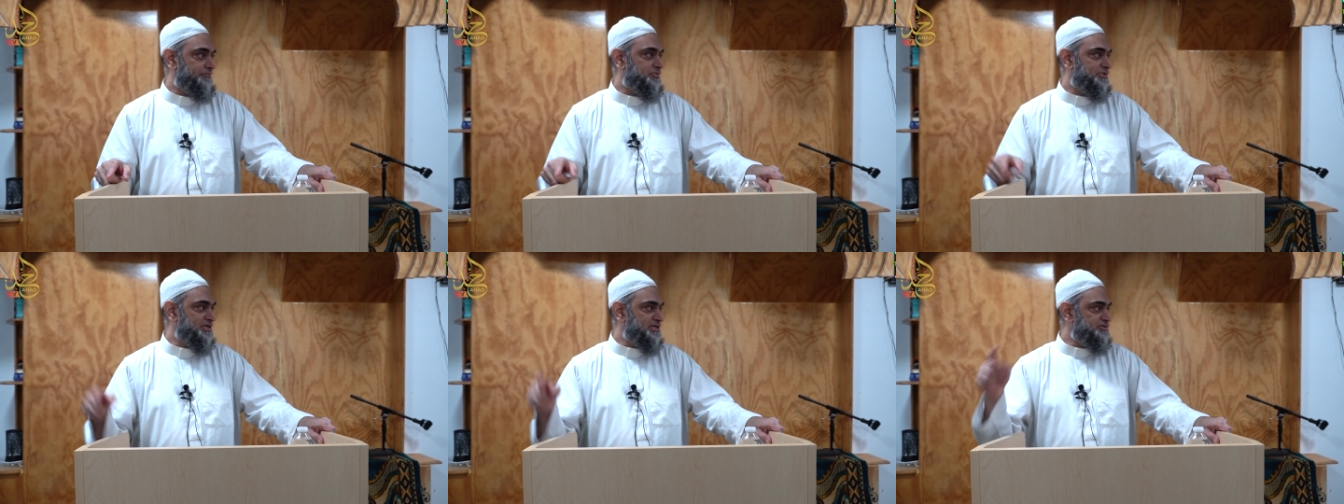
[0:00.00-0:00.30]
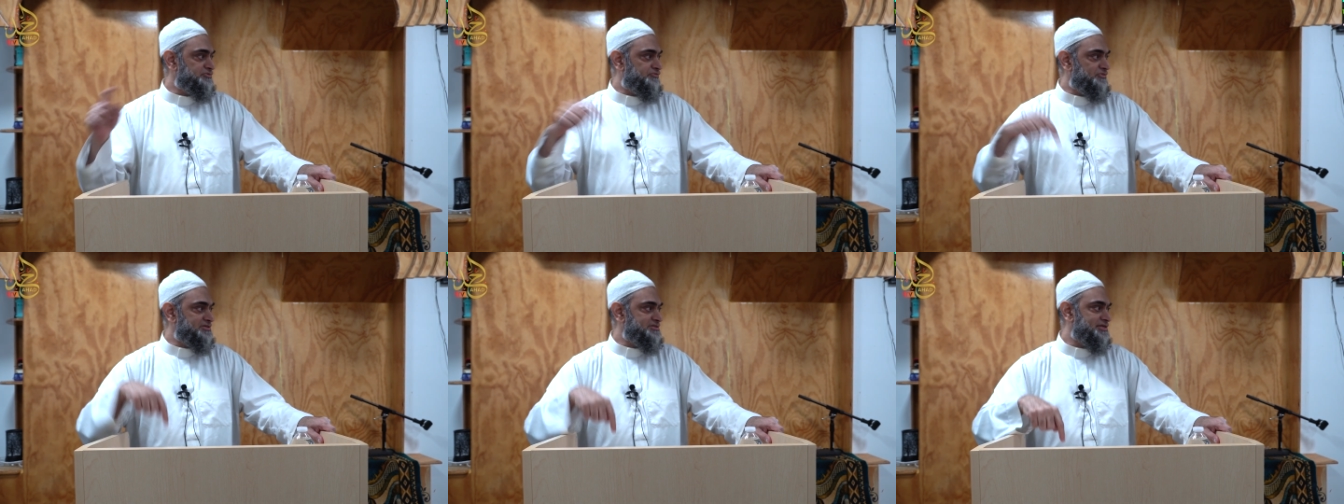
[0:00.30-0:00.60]
Please
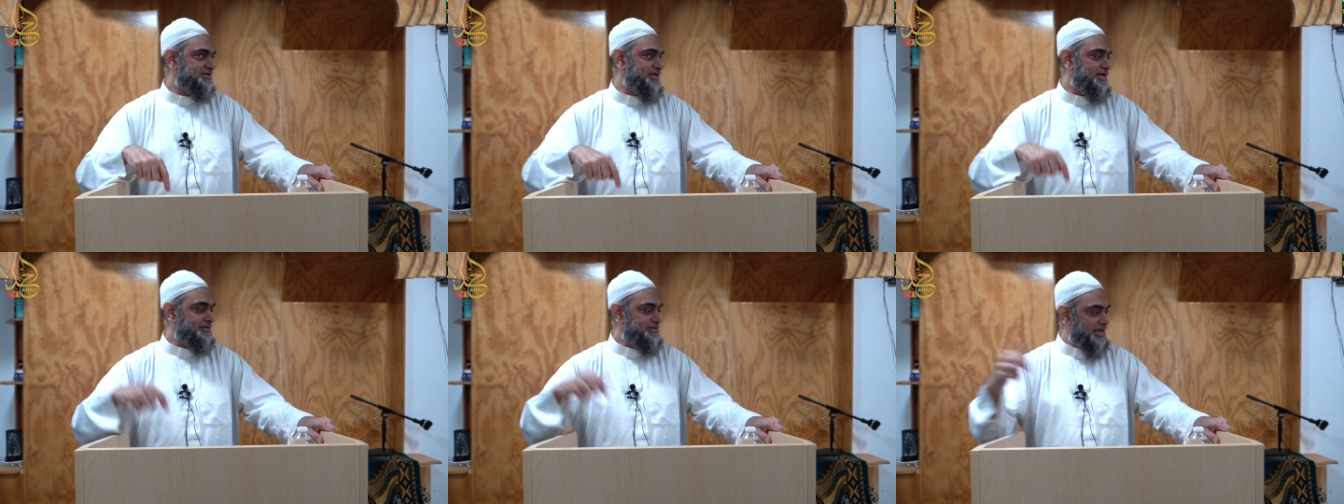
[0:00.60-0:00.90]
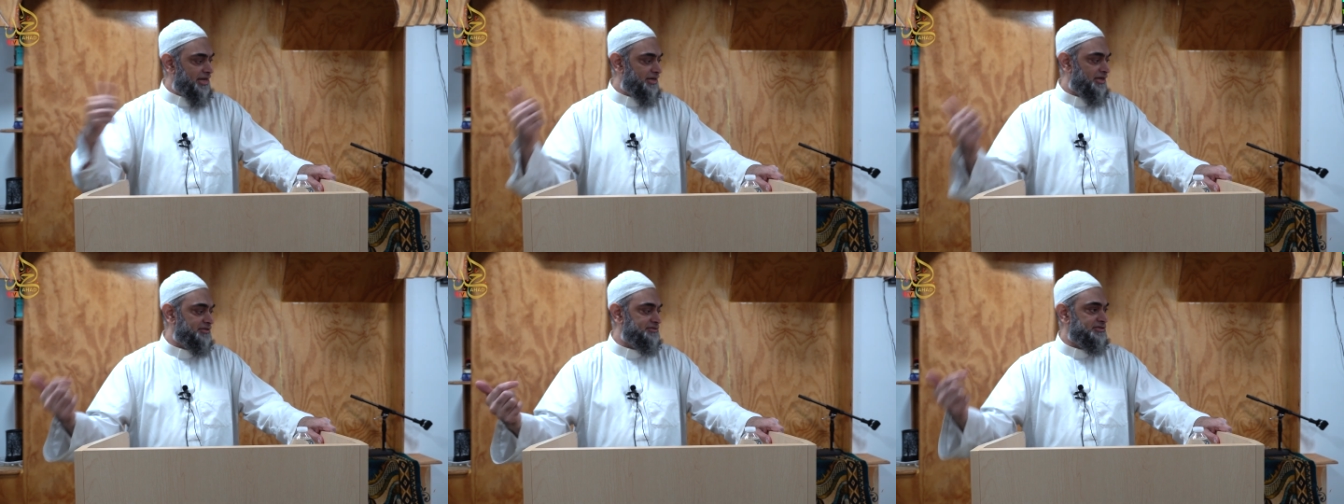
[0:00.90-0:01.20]
visit and
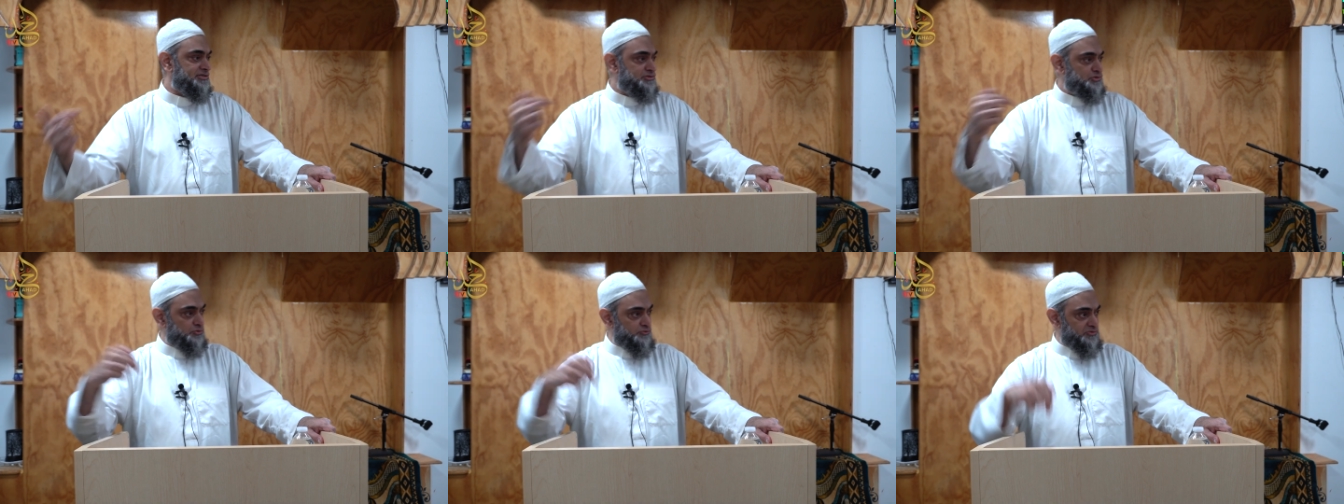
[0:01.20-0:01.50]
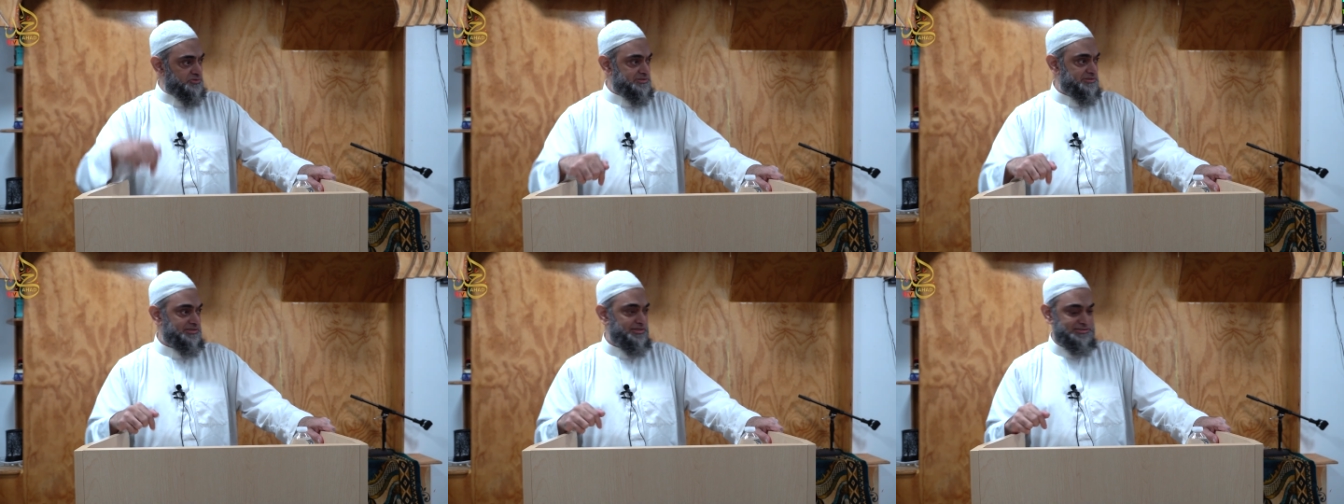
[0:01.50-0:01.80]
tell others to visit.